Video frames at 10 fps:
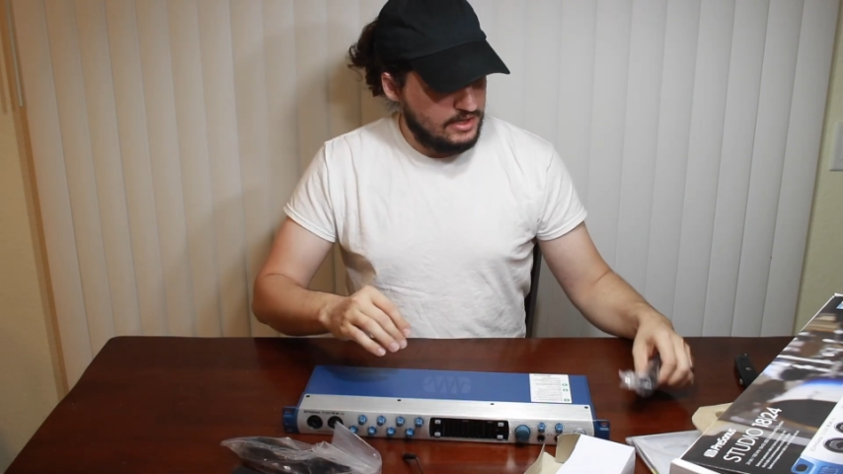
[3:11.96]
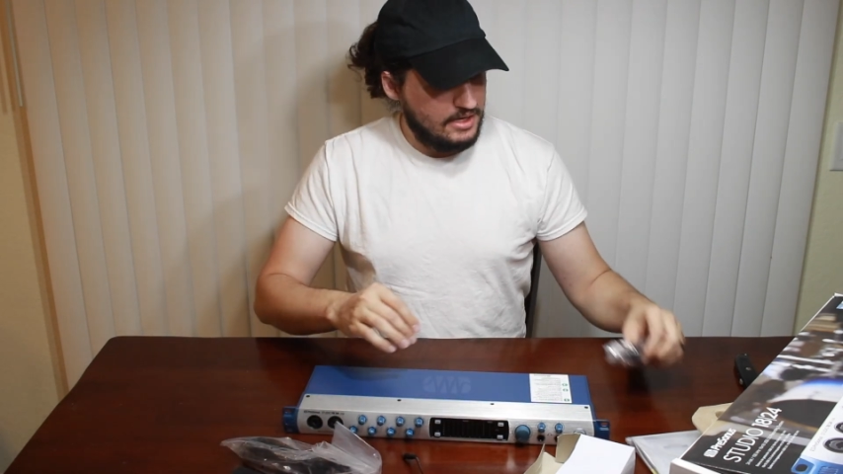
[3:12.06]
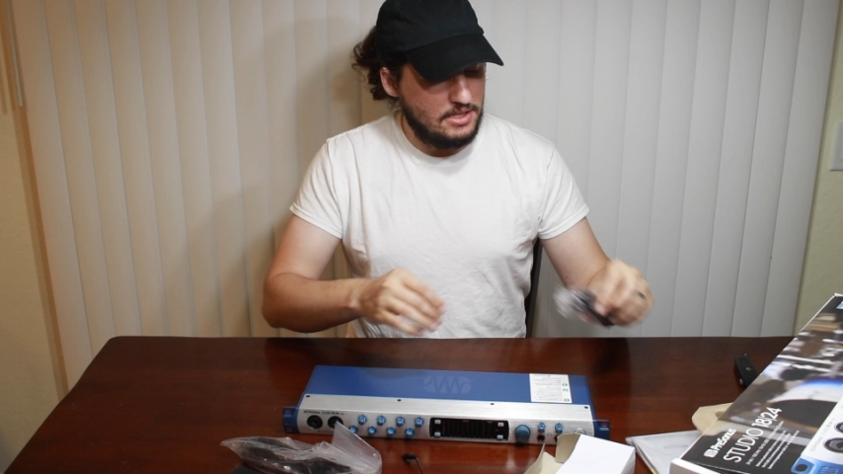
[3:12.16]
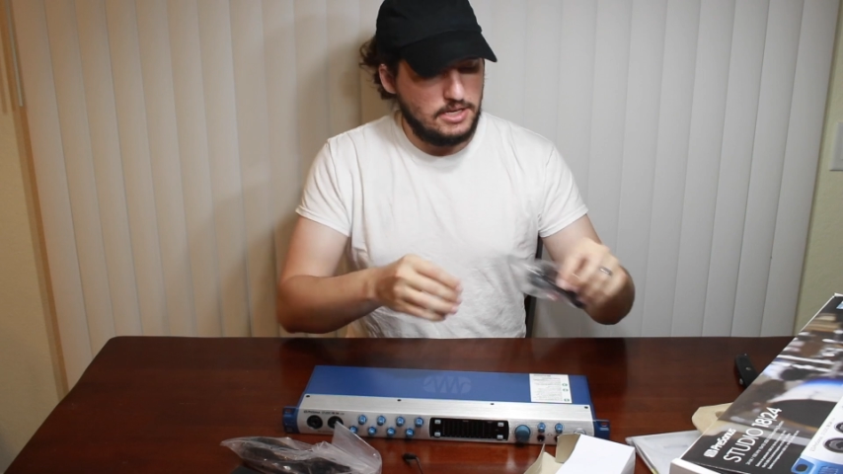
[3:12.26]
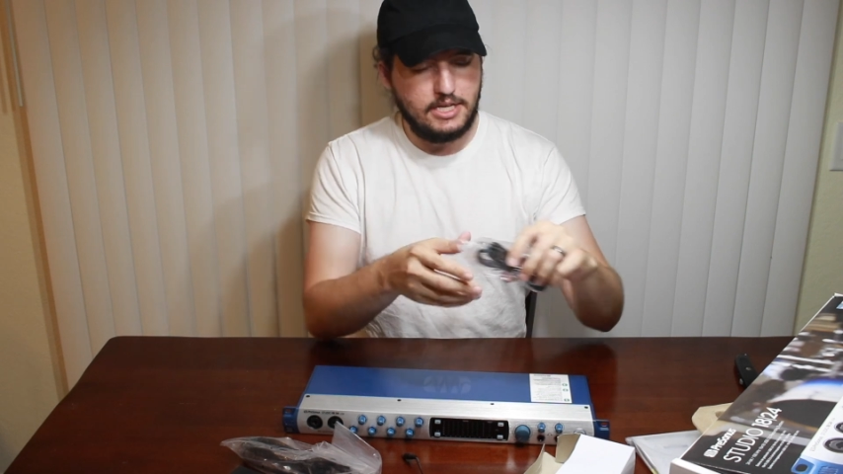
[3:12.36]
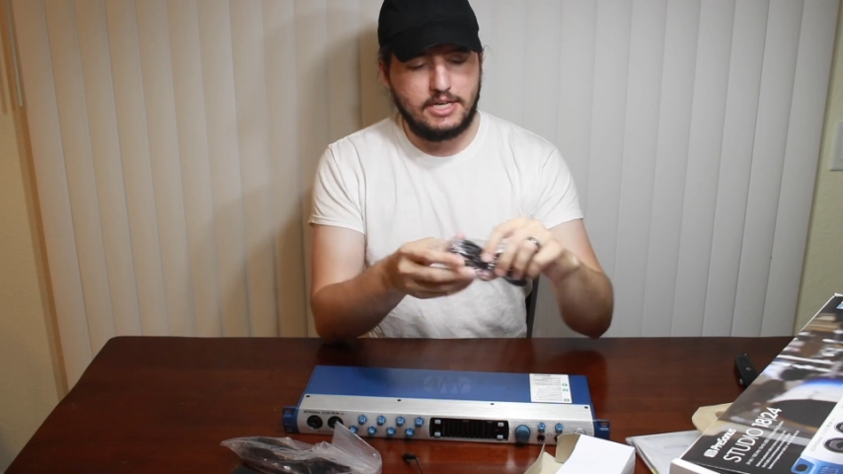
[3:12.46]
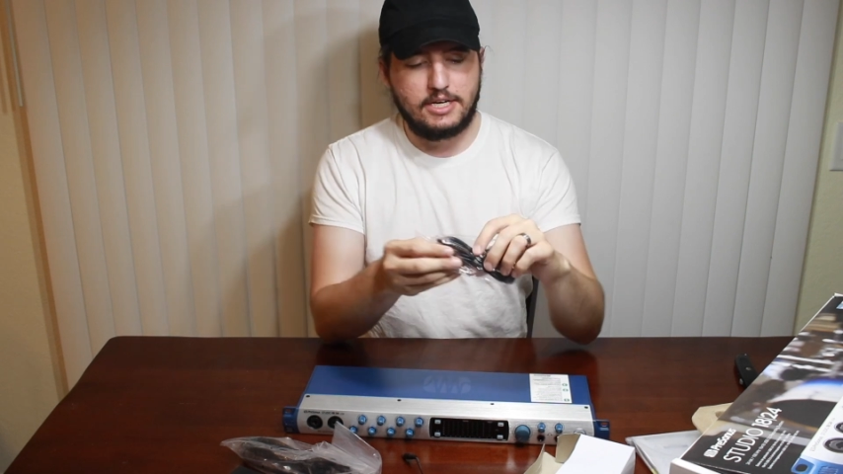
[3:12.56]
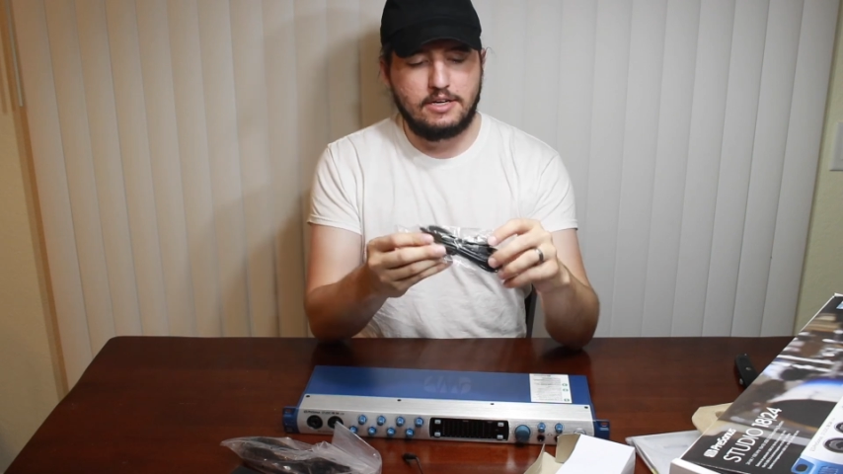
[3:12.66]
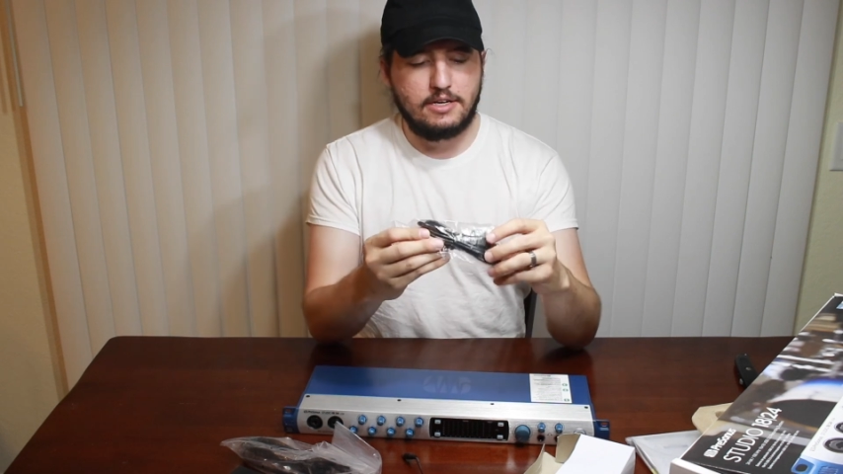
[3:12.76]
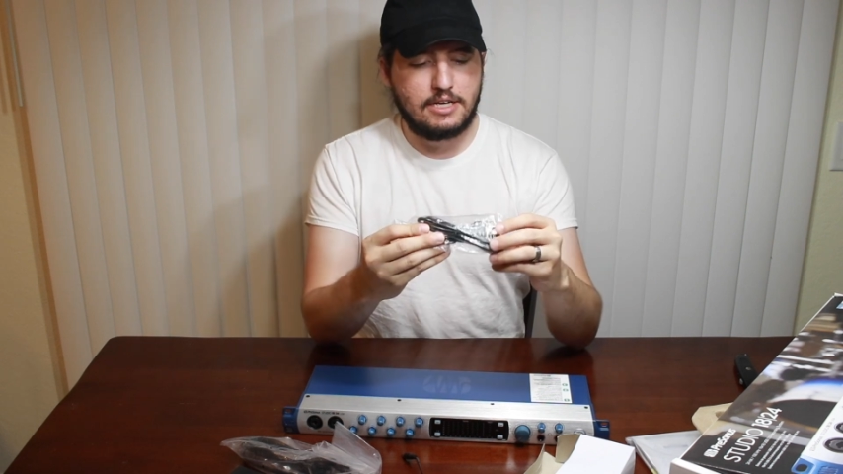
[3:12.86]
And then
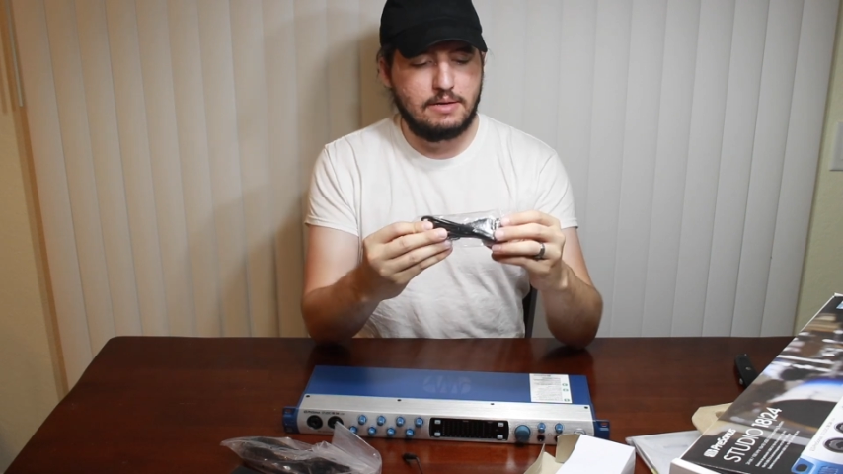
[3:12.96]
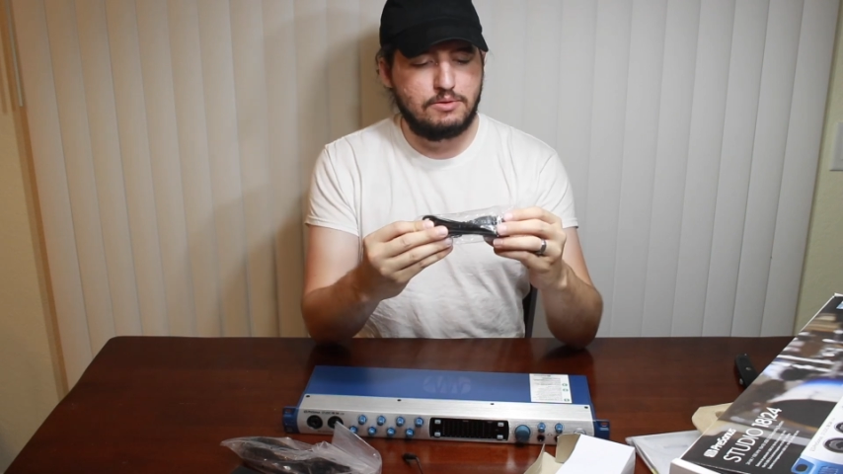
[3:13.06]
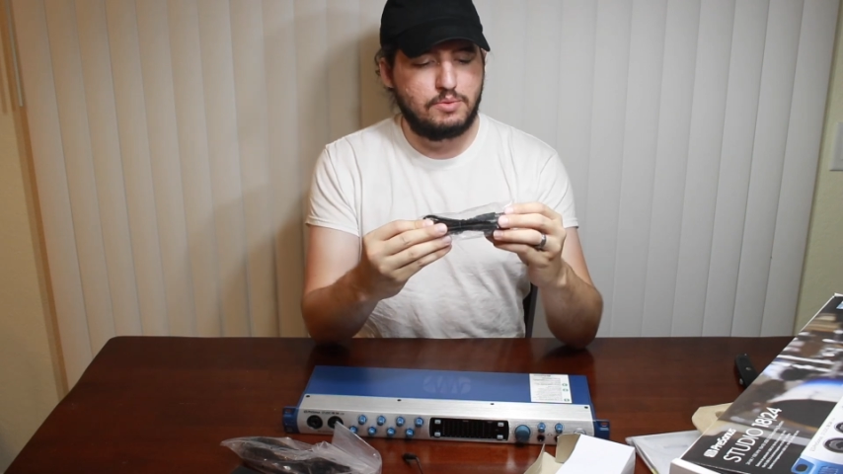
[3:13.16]
here comes